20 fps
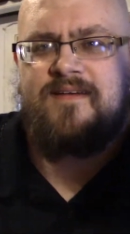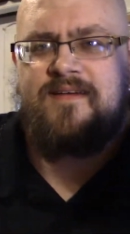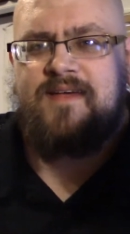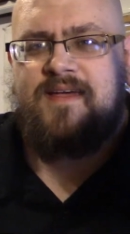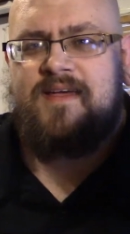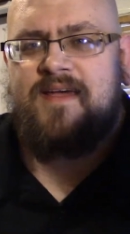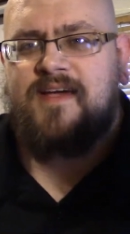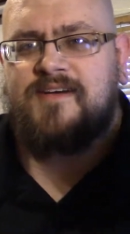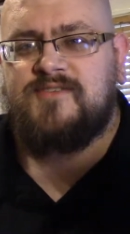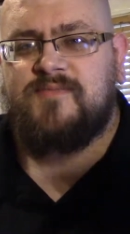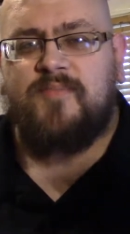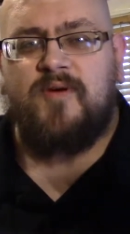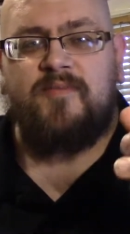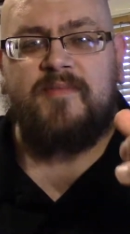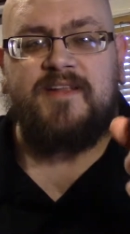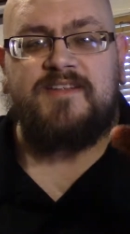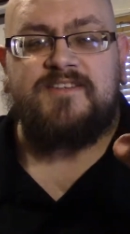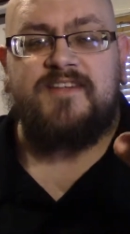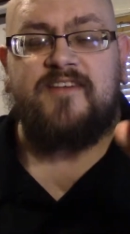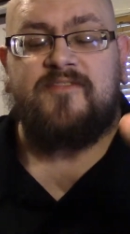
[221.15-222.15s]
a actual
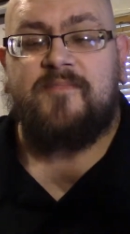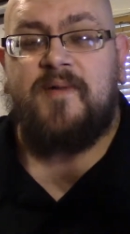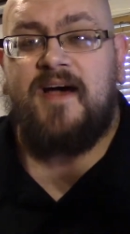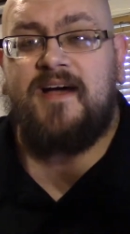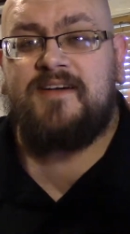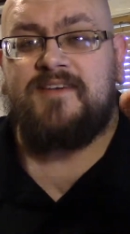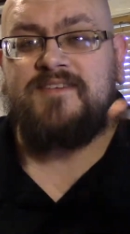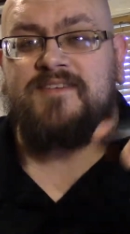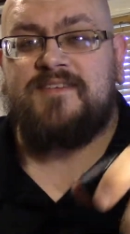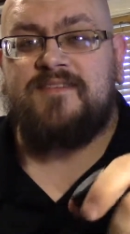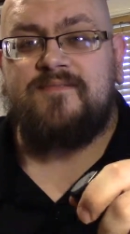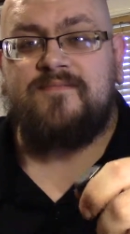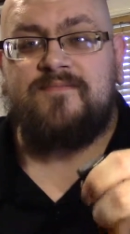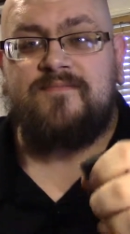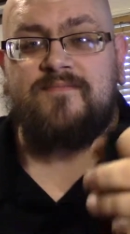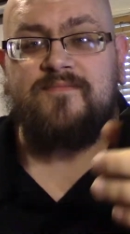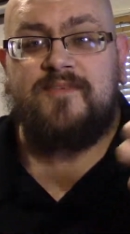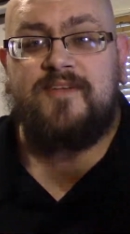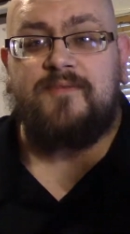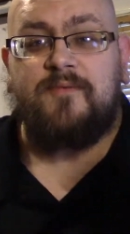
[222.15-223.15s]
permanent snuff box.
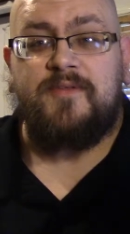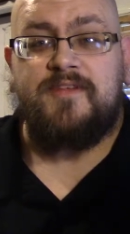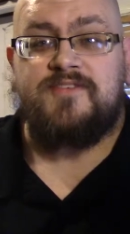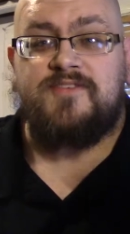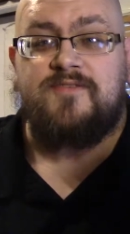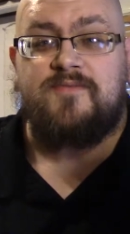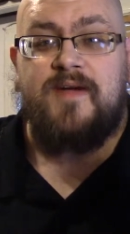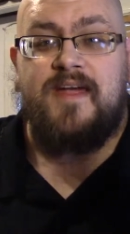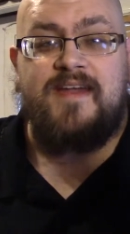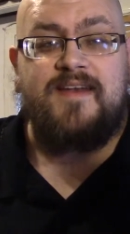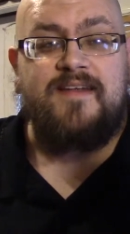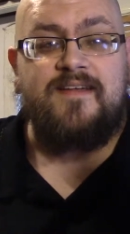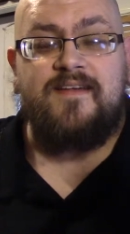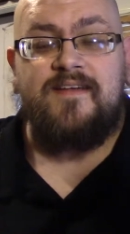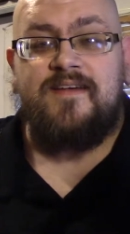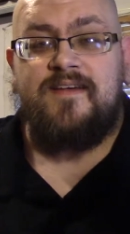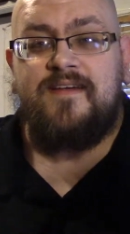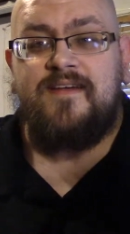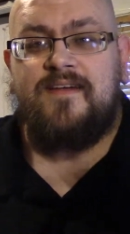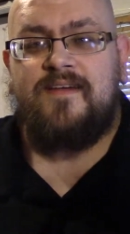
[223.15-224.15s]
One of these great
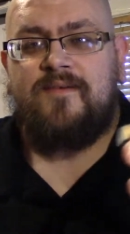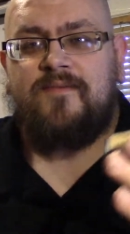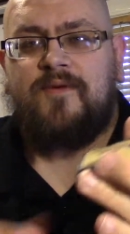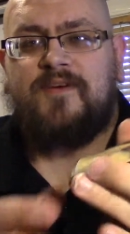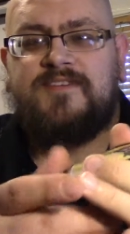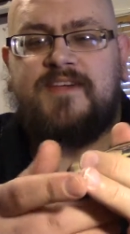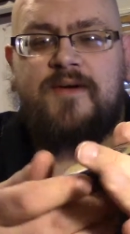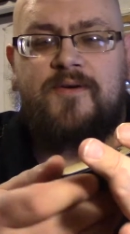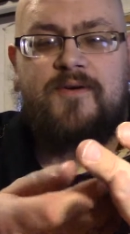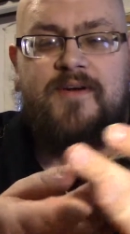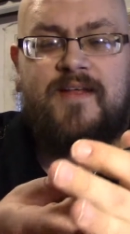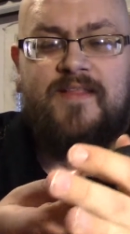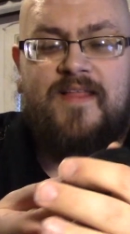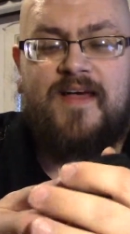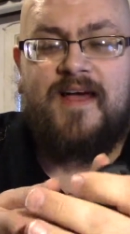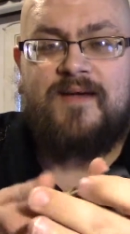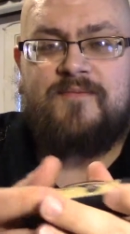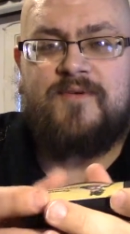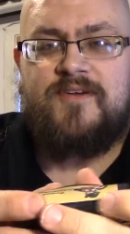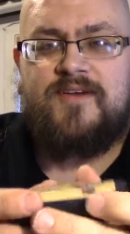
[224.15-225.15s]
ones I ordered
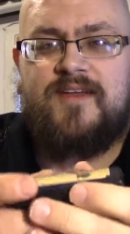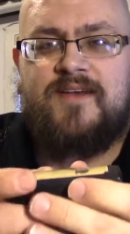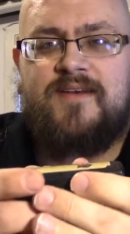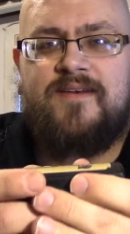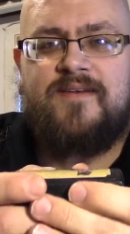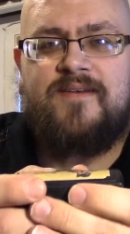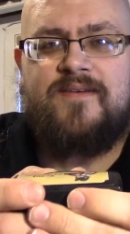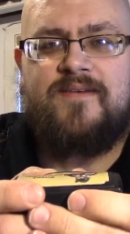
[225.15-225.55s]
online where you can